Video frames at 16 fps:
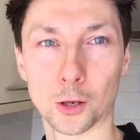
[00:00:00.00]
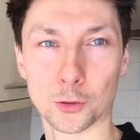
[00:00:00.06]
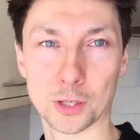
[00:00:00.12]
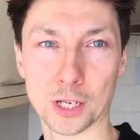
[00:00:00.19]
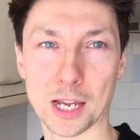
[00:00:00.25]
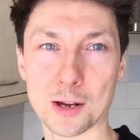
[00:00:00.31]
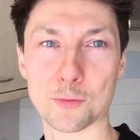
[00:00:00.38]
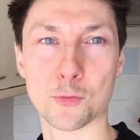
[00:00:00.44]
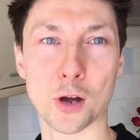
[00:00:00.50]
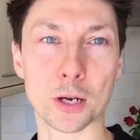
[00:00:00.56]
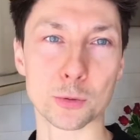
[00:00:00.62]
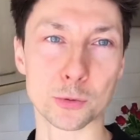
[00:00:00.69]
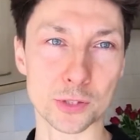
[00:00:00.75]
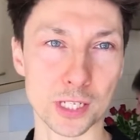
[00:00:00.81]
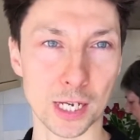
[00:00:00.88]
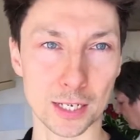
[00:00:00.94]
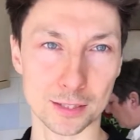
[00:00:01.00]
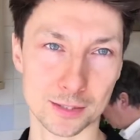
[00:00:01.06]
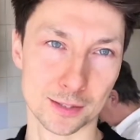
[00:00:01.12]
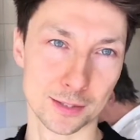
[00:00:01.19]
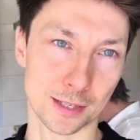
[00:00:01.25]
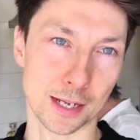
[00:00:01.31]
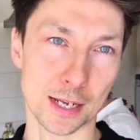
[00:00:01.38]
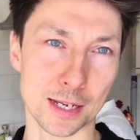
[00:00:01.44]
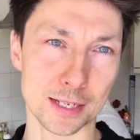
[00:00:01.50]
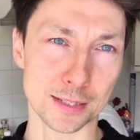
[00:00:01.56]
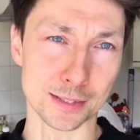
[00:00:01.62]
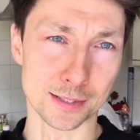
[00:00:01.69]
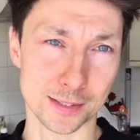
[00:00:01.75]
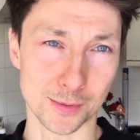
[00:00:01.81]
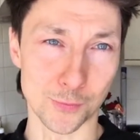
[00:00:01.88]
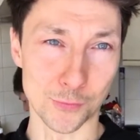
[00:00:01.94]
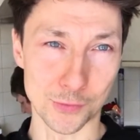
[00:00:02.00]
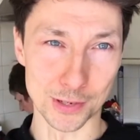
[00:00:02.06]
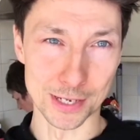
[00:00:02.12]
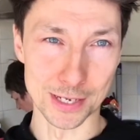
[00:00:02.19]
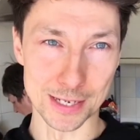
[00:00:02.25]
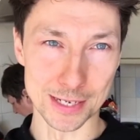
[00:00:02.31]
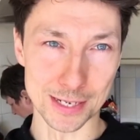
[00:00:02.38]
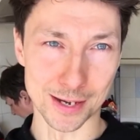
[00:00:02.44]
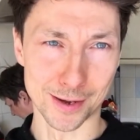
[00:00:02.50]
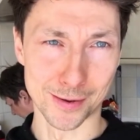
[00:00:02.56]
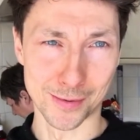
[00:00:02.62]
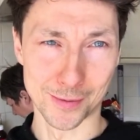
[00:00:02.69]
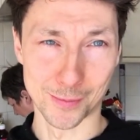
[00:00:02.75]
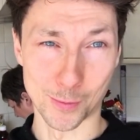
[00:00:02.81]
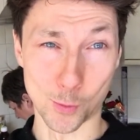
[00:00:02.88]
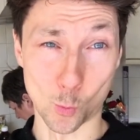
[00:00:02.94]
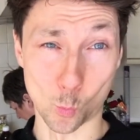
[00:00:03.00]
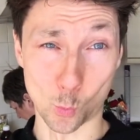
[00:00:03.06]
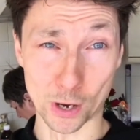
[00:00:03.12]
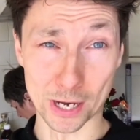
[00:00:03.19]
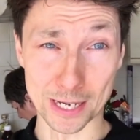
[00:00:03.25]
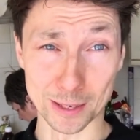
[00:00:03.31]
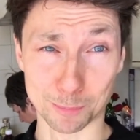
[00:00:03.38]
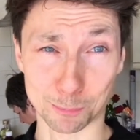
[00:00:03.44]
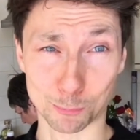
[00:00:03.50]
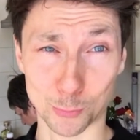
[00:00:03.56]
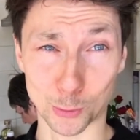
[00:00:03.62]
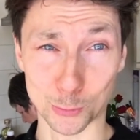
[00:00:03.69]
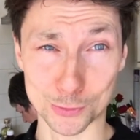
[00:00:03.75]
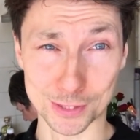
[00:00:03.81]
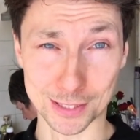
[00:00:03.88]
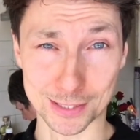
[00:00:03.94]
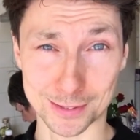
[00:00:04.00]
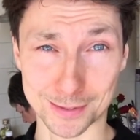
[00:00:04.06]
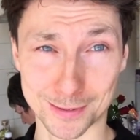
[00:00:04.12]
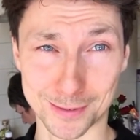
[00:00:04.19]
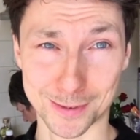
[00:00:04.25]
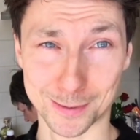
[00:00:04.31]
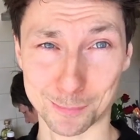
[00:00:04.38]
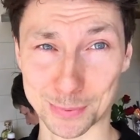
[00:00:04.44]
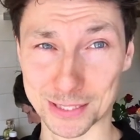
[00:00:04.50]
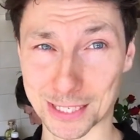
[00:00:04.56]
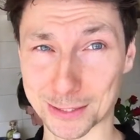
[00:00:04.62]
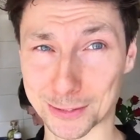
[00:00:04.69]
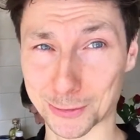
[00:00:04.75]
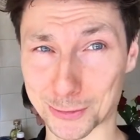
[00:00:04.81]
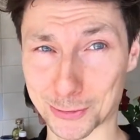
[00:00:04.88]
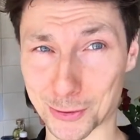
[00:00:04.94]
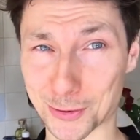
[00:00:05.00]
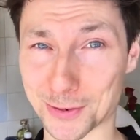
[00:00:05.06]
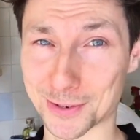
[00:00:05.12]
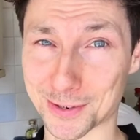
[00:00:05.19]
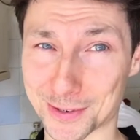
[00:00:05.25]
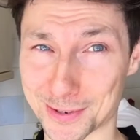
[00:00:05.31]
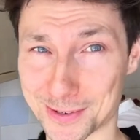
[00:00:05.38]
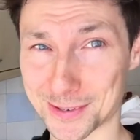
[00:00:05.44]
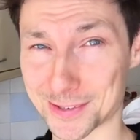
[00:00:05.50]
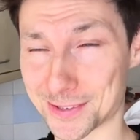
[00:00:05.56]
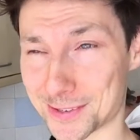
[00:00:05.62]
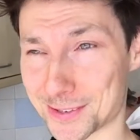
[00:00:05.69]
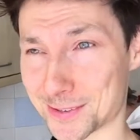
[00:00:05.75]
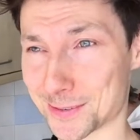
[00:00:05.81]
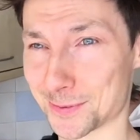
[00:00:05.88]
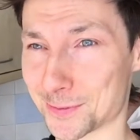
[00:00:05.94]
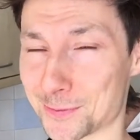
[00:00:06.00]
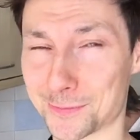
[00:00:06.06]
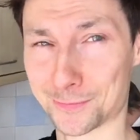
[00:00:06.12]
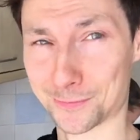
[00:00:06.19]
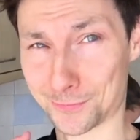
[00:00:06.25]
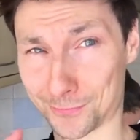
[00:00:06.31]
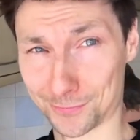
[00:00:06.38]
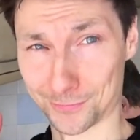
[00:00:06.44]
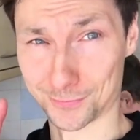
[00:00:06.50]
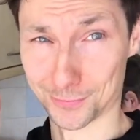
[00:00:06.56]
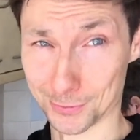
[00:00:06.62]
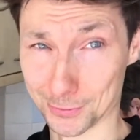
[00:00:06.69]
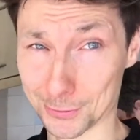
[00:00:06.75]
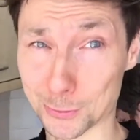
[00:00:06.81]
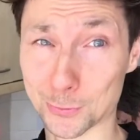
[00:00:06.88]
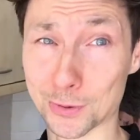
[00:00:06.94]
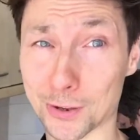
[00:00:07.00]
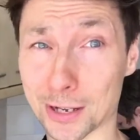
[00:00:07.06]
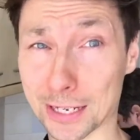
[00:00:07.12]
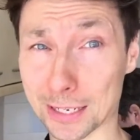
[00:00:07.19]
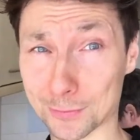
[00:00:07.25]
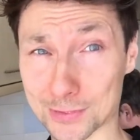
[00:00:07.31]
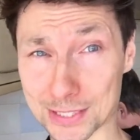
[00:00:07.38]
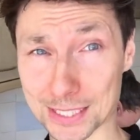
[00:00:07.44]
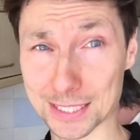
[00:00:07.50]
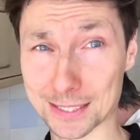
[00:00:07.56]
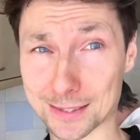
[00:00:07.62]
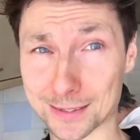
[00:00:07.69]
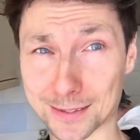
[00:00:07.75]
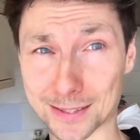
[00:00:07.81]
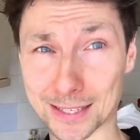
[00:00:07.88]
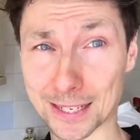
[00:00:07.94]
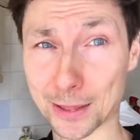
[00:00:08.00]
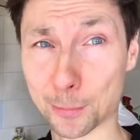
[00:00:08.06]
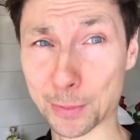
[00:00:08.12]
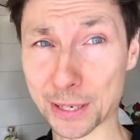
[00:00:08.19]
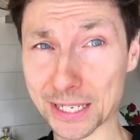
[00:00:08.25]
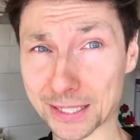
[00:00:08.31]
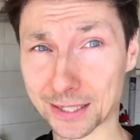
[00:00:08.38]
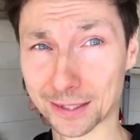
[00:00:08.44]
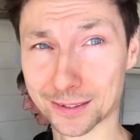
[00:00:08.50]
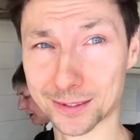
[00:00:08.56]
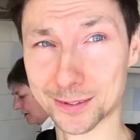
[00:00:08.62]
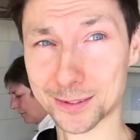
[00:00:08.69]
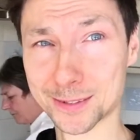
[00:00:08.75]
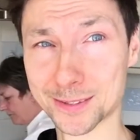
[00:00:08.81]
Okay, final test is the whey protein potato scone that you and I have seen in the making.